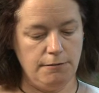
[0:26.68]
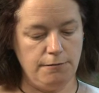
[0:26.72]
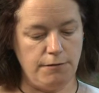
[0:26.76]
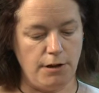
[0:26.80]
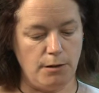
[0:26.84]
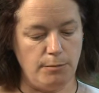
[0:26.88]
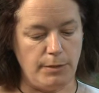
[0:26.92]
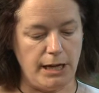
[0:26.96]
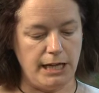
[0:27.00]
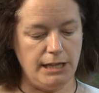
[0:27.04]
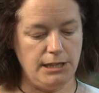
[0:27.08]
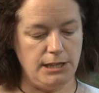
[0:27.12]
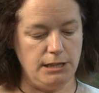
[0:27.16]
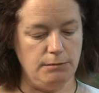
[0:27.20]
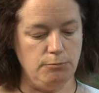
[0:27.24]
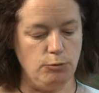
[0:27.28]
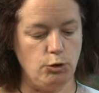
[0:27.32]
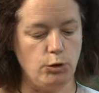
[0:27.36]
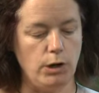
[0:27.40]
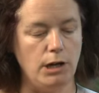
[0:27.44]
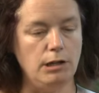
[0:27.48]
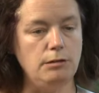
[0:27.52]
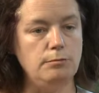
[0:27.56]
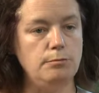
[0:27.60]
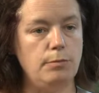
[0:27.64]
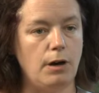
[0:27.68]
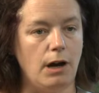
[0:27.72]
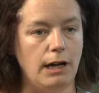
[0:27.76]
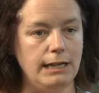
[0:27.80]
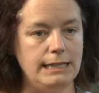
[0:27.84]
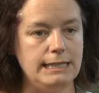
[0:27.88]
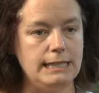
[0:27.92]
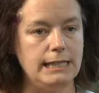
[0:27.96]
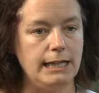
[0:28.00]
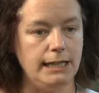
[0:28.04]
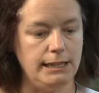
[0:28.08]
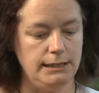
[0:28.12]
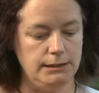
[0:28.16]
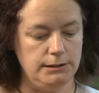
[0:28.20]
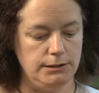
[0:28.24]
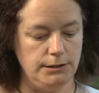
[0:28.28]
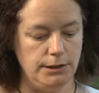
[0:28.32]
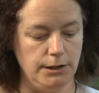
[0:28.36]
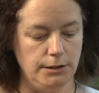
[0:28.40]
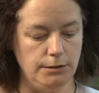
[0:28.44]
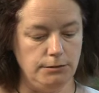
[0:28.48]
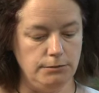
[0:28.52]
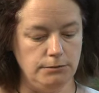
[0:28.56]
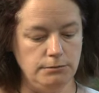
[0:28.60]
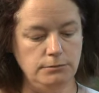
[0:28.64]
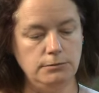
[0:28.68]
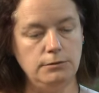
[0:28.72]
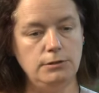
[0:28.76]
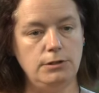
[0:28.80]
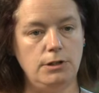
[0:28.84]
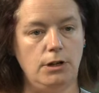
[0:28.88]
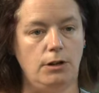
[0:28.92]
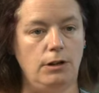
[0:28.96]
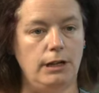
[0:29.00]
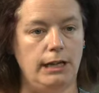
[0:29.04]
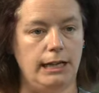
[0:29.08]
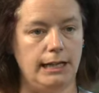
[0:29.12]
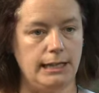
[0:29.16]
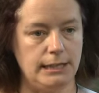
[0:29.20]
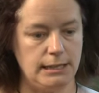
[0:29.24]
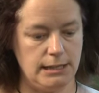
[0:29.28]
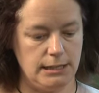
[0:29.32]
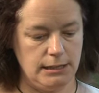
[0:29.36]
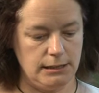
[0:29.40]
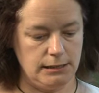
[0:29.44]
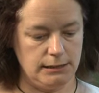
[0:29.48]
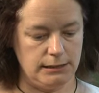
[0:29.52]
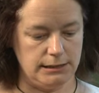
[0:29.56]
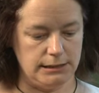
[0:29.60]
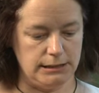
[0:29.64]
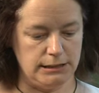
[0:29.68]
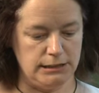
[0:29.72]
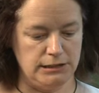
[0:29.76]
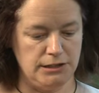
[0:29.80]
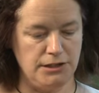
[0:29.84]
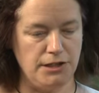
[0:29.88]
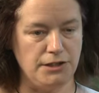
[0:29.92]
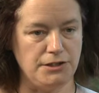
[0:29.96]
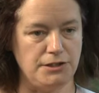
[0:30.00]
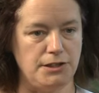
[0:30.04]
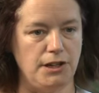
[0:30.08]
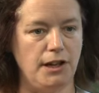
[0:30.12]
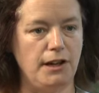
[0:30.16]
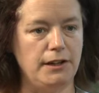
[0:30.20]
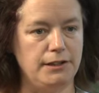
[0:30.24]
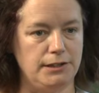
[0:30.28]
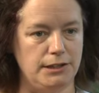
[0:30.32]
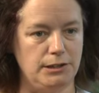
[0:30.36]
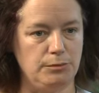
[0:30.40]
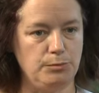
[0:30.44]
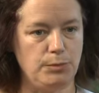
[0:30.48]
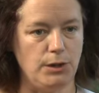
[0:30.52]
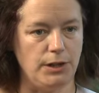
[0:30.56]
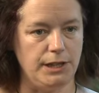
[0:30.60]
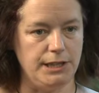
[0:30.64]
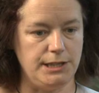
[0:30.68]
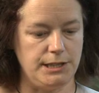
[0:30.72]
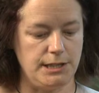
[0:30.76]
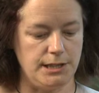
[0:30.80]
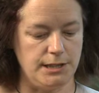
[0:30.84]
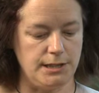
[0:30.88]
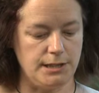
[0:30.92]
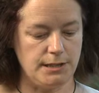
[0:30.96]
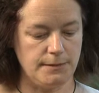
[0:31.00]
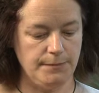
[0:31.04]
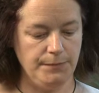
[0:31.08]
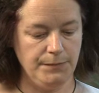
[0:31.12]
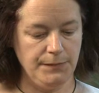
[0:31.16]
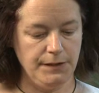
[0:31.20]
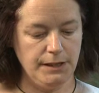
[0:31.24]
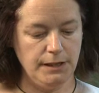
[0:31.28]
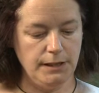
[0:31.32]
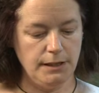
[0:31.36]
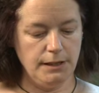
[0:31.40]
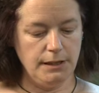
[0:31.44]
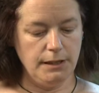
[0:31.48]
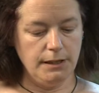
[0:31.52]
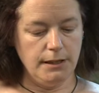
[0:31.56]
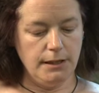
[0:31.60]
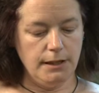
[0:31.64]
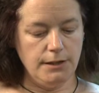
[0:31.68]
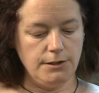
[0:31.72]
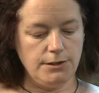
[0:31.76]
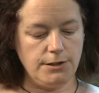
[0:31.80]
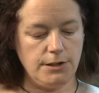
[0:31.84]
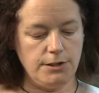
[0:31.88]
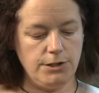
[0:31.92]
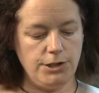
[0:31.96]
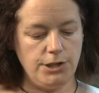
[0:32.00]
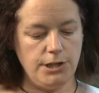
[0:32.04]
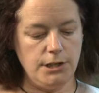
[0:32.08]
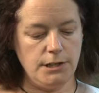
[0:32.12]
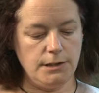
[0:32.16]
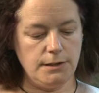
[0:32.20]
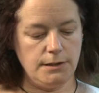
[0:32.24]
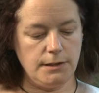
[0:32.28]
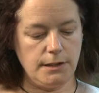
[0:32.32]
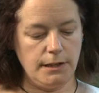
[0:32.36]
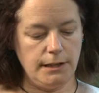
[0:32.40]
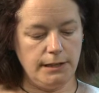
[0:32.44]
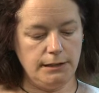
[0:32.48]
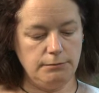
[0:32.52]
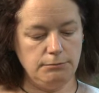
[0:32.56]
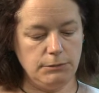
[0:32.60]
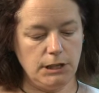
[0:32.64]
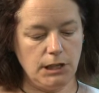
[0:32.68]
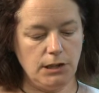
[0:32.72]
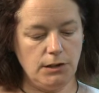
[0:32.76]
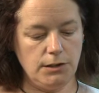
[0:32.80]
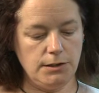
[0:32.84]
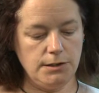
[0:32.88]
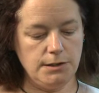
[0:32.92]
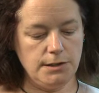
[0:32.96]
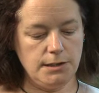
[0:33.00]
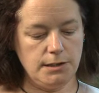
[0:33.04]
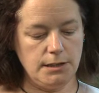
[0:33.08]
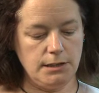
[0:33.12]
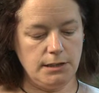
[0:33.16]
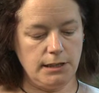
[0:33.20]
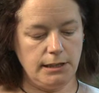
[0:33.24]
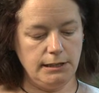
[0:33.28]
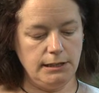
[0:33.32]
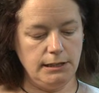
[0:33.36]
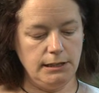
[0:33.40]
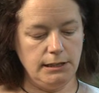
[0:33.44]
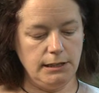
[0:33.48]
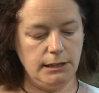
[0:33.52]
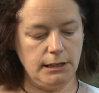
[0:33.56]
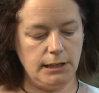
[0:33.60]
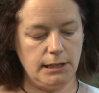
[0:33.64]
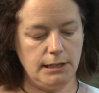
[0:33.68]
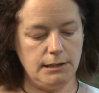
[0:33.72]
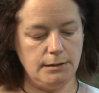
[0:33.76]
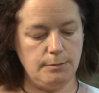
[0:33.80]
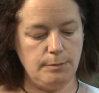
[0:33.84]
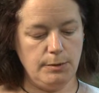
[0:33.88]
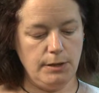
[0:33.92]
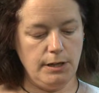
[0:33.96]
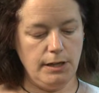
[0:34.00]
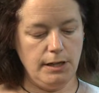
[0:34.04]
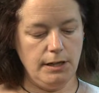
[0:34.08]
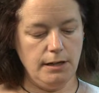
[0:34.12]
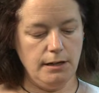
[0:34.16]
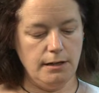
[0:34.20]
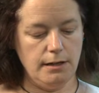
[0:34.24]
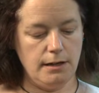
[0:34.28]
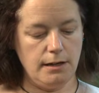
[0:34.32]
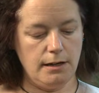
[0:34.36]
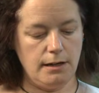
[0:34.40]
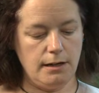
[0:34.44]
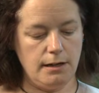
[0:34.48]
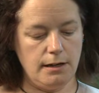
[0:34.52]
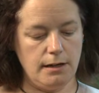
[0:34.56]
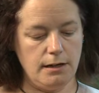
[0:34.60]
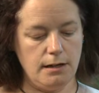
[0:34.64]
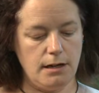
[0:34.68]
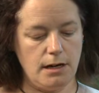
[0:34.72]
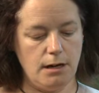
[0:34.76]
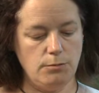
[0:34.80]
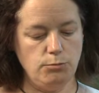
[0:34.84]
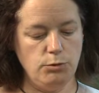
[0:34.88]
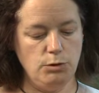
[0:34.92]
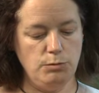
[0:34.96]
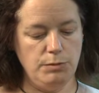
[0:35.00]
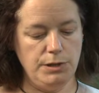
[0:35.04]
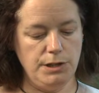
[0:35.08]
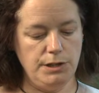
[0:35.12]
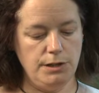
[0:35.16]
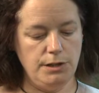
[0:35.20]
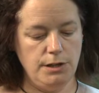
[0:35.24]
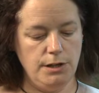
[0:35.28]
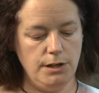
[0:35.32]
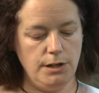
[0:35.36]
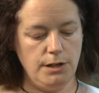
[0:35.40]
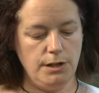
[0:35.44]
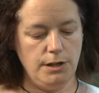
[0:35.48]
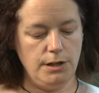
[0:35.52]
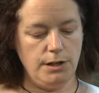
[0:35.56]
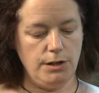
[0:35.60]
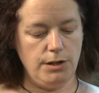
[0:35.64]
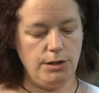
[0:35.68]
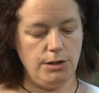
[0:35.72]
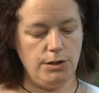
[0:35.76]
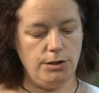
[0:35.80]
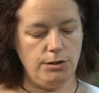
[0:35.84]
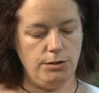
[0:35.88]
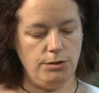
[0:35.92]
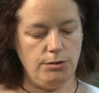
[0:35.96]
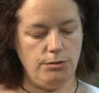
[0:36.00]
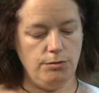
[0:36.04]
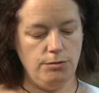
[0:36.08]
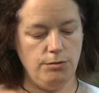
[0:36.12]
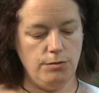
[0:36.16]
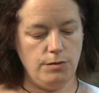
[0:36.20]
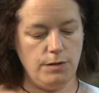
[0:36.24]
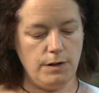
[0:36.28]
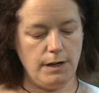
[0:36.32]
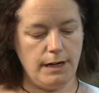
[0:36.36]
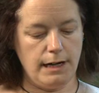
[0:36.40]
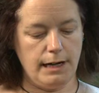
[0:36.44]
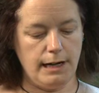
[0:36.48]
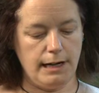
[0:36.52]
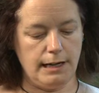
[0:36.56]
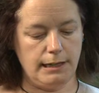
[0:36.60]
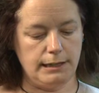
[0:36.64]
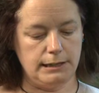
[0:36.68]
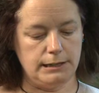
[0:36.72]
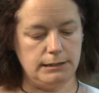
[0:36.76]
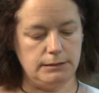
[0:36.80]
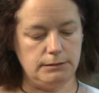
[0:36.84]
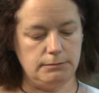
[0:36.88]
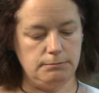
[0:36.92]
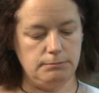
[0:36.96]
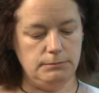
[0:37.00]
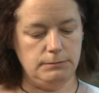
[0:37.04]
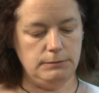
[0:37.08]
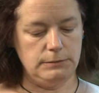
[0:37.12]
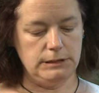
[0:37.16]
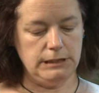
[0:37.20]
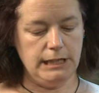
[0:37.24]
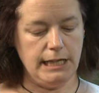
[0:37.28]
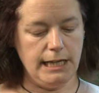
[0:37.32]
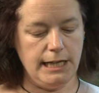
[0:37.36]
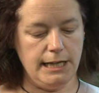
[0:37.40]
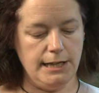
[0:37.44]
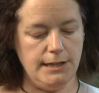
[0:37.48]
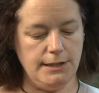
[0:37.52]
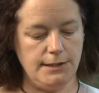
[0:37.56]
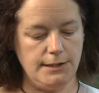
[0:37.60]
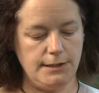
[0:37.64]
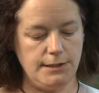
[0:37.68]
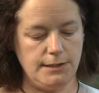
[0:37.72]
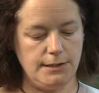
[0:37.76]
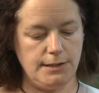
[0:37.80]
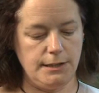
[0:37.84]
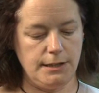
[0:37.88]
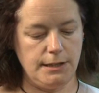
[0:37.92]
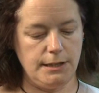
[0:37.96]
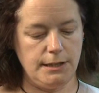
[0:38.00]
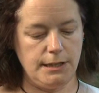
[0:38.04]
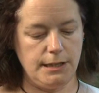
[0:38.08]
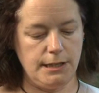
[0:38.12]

verbatim quote, "Pite non dolet," doesn't hurt Pitus. So she's cast, I think, as being a woman who is